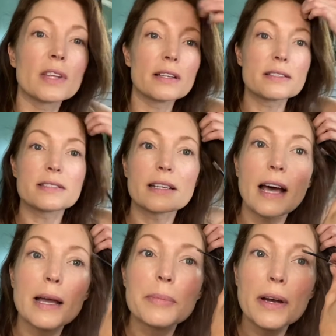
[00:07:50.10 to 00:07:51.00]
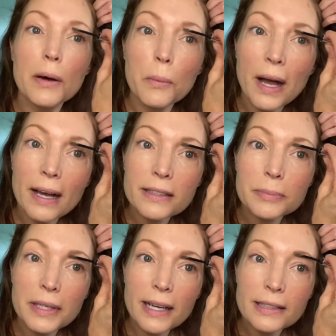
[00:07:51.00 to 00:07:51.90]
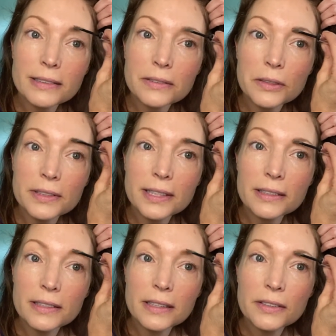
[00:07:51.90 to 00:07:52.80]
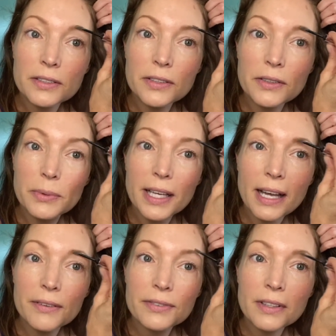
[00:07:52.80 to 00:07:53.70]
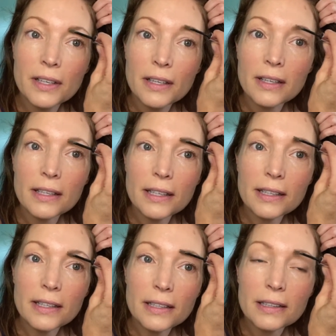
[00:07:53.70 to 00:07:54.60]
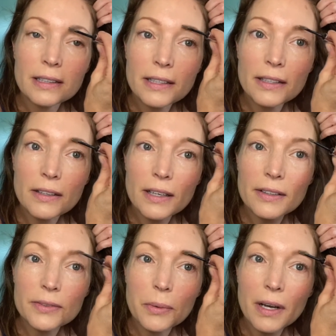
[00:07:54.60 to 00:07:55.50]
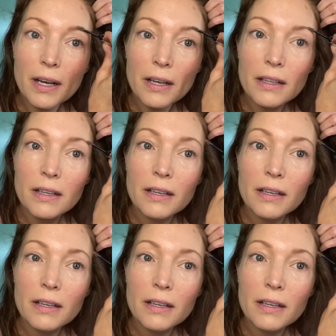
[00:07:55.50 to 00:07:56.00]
This is an eyebrow wax, but it has a little tint in it too. We have it in clear as well.